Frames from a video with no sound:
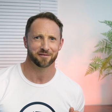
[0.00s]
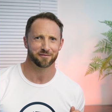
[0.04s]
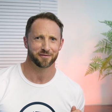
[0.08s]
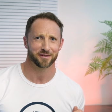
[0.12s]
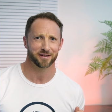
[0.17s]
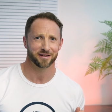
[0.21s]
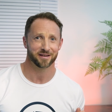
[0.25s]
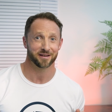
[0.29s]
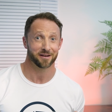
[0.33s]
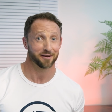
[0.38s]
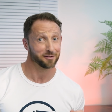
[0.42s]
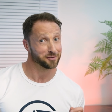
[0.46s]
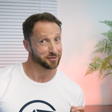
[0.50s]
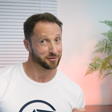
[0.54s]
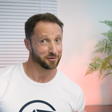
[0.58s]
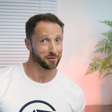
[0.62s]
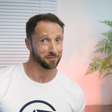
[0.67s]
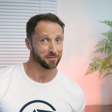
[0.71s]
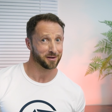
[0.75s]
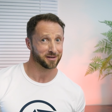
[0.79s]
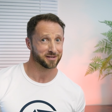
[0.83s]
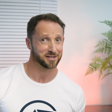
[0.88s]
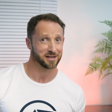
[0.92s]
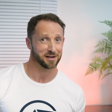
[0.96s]
the video, it's
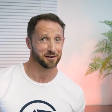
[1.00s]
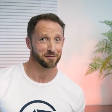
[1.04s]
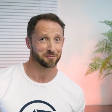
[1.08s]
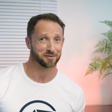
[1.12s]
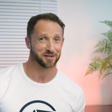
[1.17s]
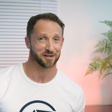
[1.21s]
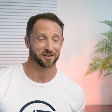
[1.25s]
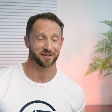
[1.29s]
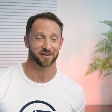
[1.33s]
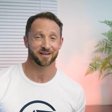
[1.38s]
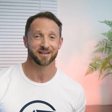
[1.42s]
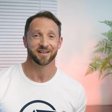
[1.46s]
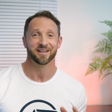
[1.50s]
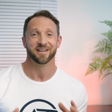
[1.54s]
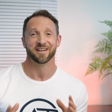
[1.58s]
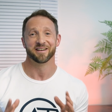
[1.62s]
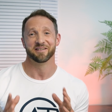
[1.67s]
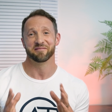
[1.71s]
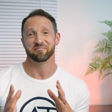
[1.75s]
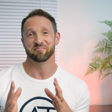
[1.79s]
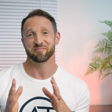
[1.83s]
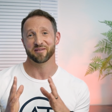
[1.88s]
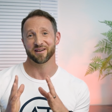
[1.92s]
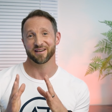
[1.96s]
not much help to you.
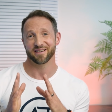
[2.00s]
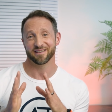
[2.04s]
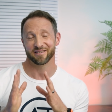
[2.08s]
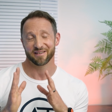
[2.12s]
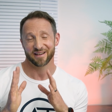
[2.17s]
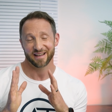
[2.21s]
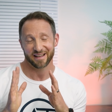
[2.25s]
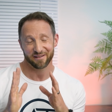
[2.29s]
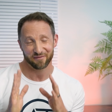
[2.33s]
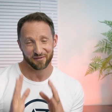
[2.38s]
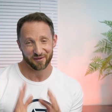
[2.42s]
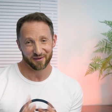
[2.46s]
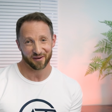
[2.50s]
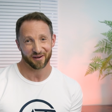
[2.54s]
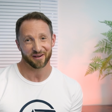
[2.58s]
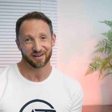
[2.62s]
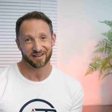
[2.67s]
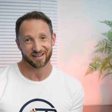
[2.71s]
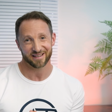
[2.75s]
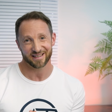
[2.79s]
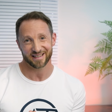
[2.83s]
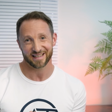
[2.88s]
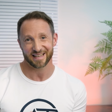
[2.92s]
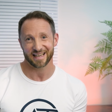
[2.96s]
But if you
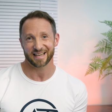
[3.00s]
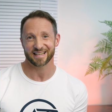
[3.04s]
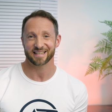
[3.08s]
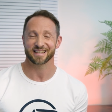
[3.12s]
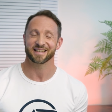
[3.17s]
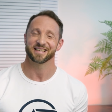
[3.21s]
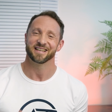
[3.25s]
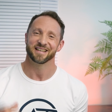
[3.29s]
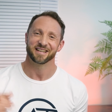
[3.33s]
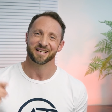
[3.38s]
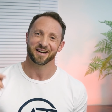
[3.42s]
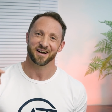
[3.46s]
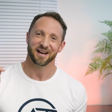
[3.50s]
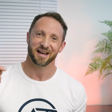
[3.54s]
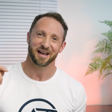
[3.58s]
are going to get it,